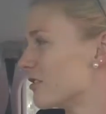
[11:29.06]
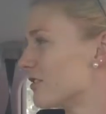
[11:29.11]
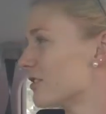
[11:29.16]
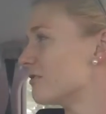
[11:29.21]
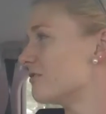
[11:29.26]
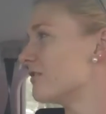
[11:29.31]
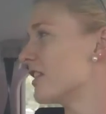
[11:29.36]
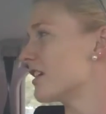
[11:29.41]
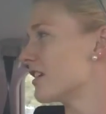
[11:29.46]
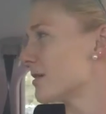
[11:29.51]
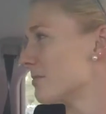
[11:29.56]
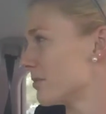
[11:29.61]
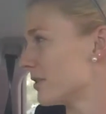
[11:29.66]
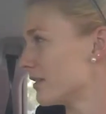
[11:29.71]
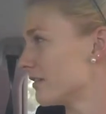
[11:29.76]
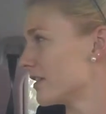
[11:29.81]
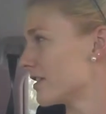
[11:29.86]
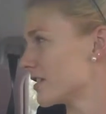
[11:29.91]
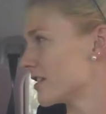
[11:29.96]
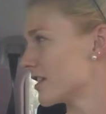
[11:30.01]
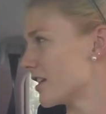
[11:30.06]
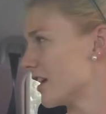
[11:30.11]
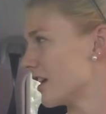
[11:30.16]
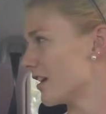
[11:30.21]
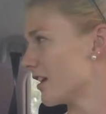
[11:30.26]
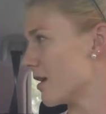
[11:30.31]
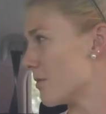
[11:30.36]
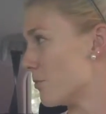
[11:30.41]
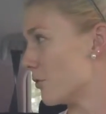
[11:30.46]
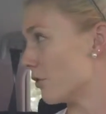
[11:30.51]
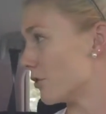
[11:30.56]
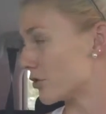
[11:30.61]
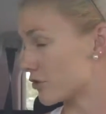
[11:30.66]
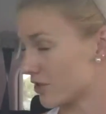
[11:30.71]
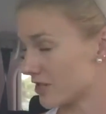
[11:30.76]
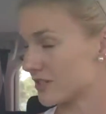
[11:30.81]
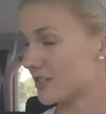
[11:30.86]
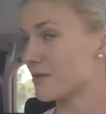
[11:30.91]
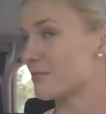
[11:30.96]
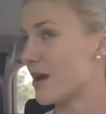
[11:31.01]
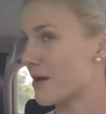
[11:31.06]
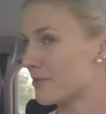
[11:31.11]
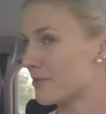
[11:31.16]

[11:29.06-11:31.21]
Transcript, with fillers: feel very privileged today. I'm yeah. not dressed in my ah,